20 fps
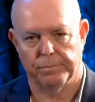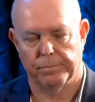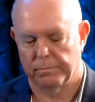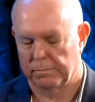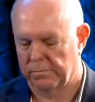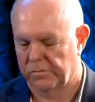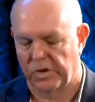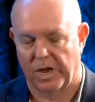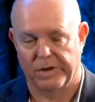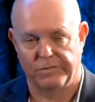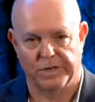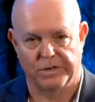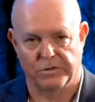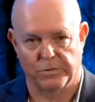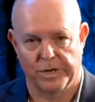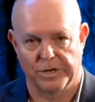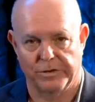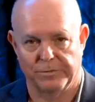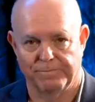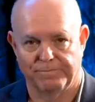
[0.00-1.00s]
safety
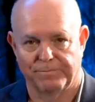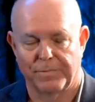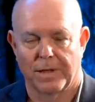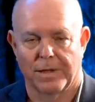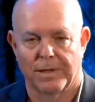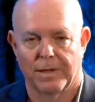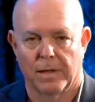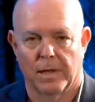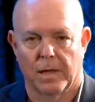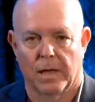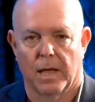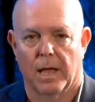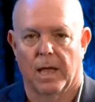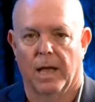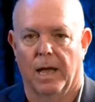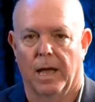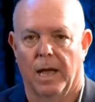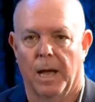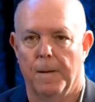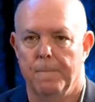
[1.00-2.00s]
switch.
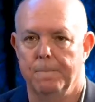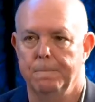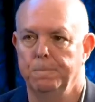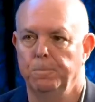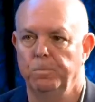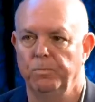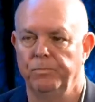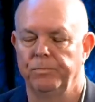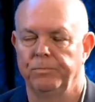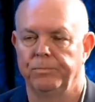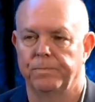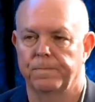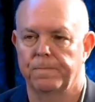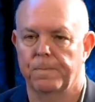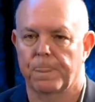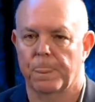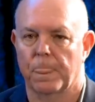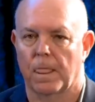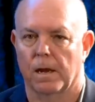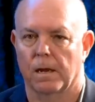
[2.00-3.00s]
And
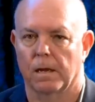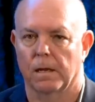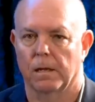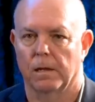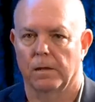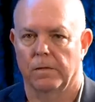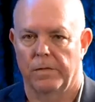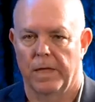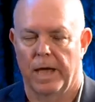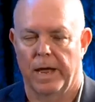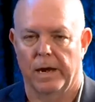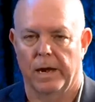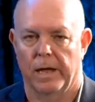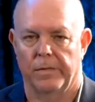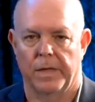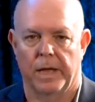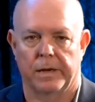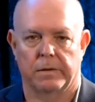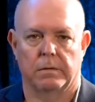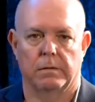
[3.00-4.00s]

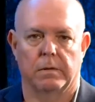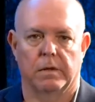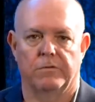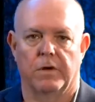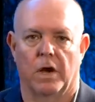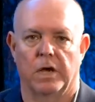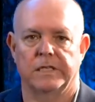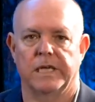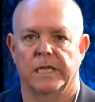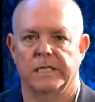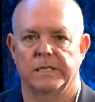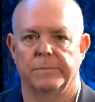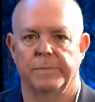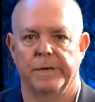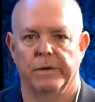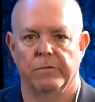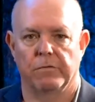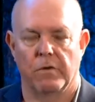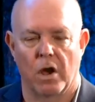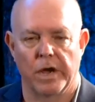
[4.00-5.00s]
that advice has to be
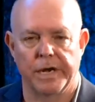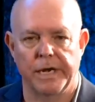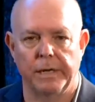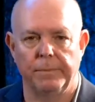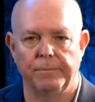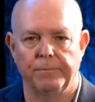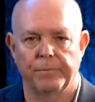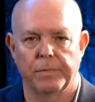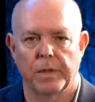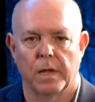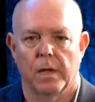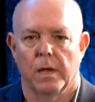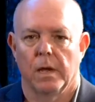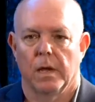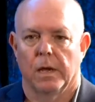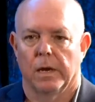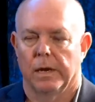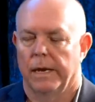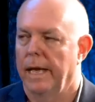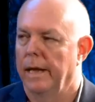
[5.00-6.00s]
in writing.
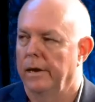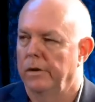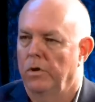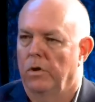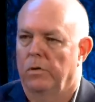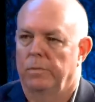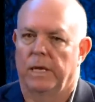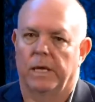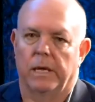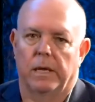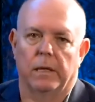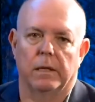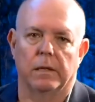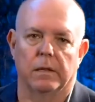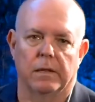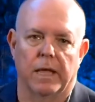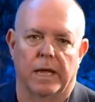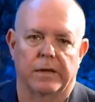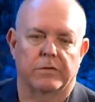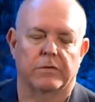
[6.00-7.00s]
Now, normally
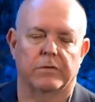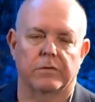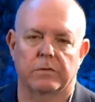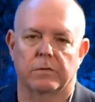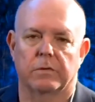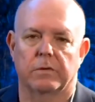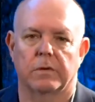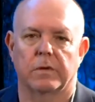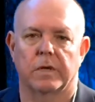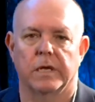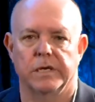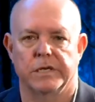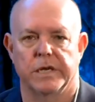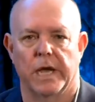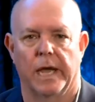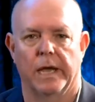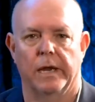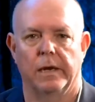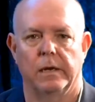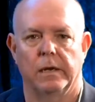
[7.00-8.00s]
that's
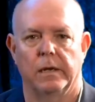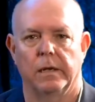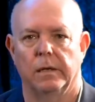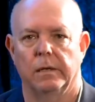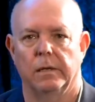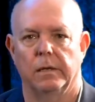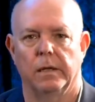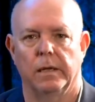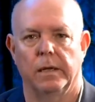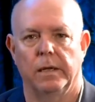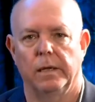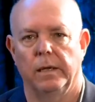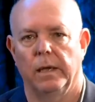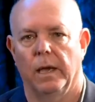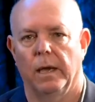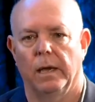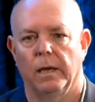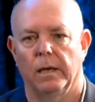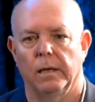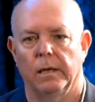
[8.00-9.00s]
contained in
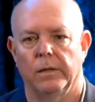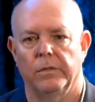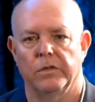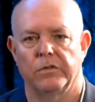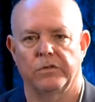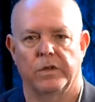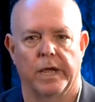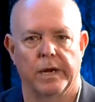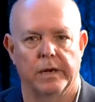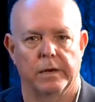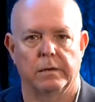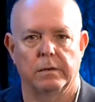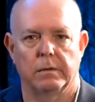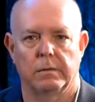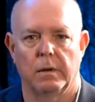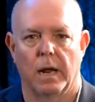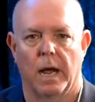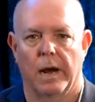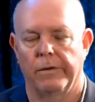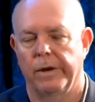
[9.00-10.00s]
the standard
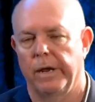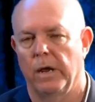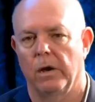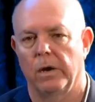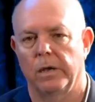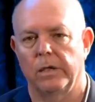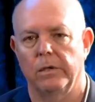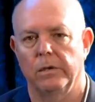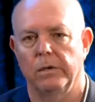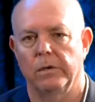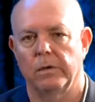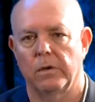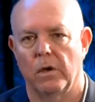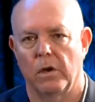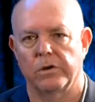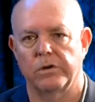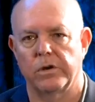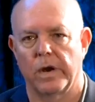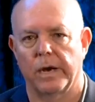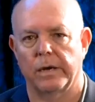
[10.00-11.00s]
REIQ
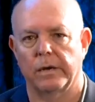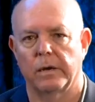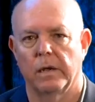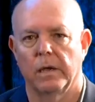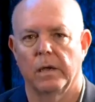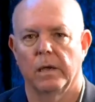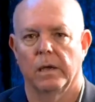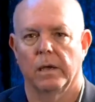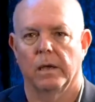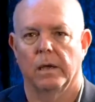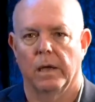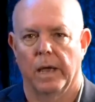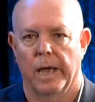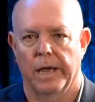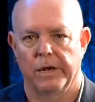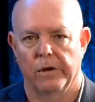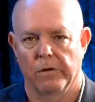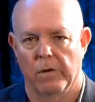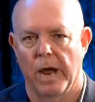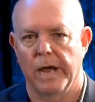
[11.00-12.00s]
contract,
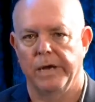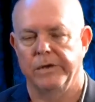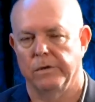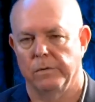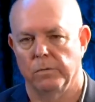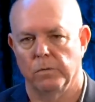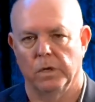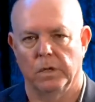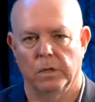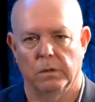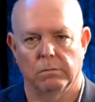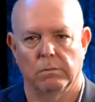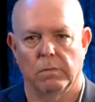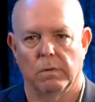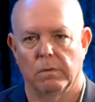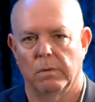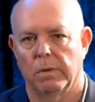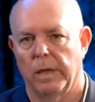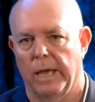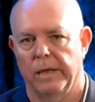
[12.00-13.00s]
and your agent will
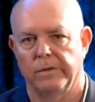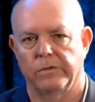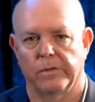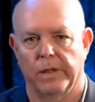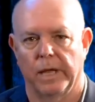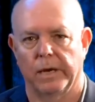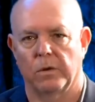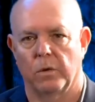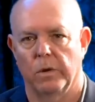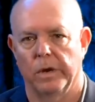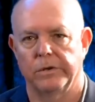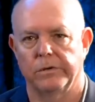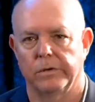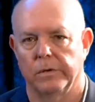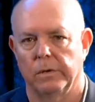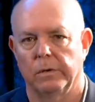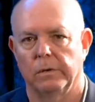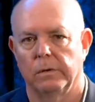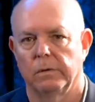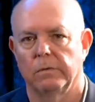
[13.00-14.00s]
answer that
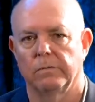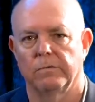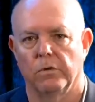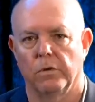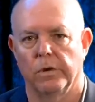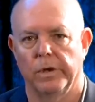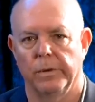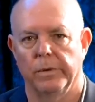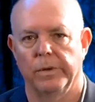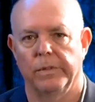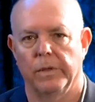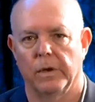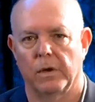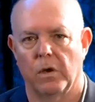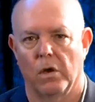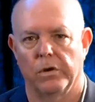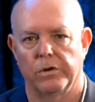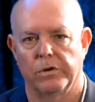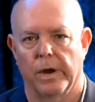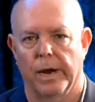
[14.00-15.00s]
question for you in the
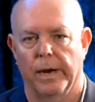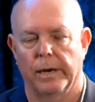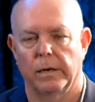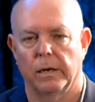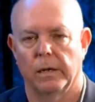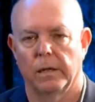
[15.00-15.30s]
contract.